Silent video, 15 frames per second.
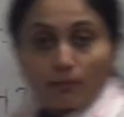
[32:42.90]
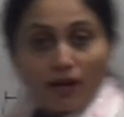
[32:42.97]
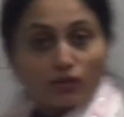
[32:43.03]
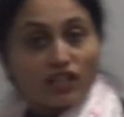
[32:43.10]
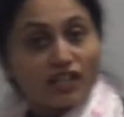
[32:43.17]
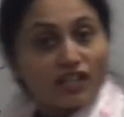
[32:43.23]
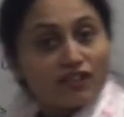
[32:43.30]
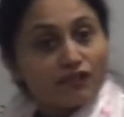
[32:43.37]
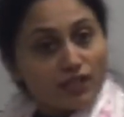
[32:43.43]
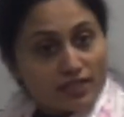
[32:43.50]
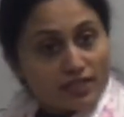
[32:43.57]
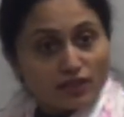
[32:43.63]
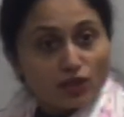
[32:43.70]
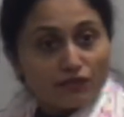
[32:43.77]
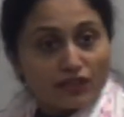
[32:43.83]
the
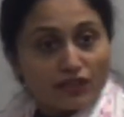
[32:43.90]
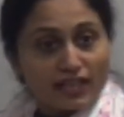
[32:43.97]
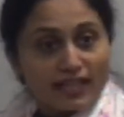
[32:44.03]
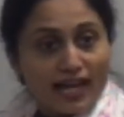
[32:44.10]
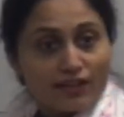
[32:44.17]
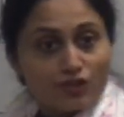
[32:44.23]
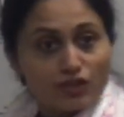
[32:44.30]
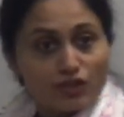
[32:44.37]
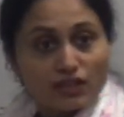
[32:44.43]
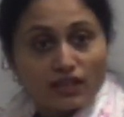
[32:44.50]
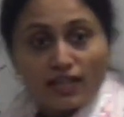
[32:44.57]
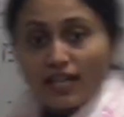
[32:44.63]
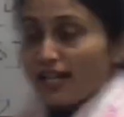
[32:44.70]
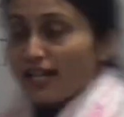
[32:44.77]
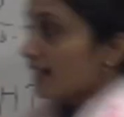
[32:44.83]
reversal of the reaction,
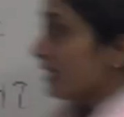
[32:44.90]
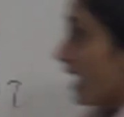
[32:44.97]
then